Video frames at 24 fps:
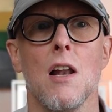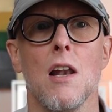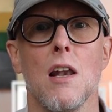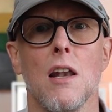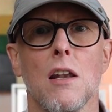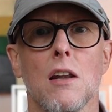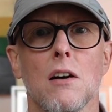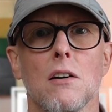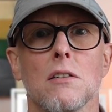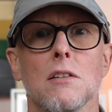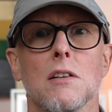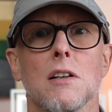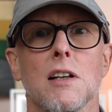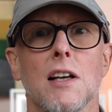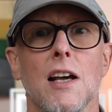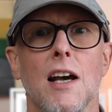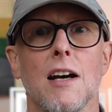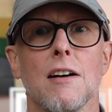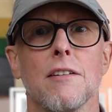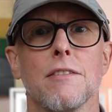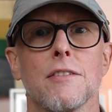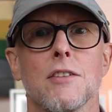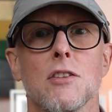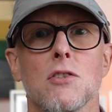long
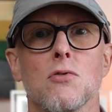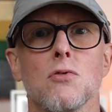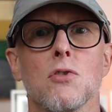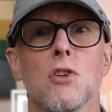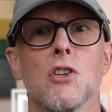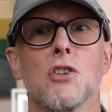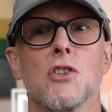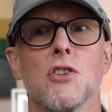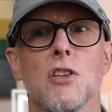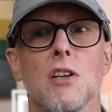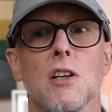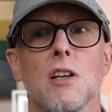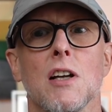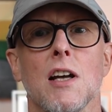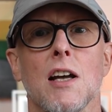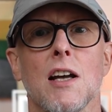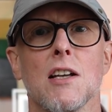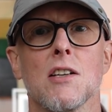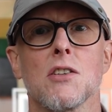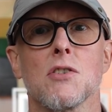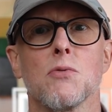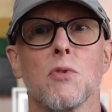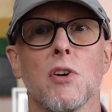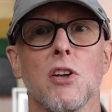after Russia
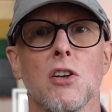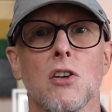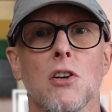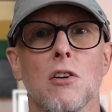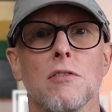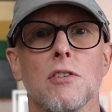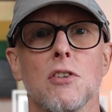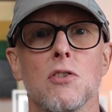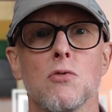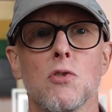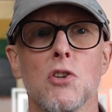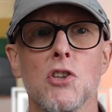has recovered.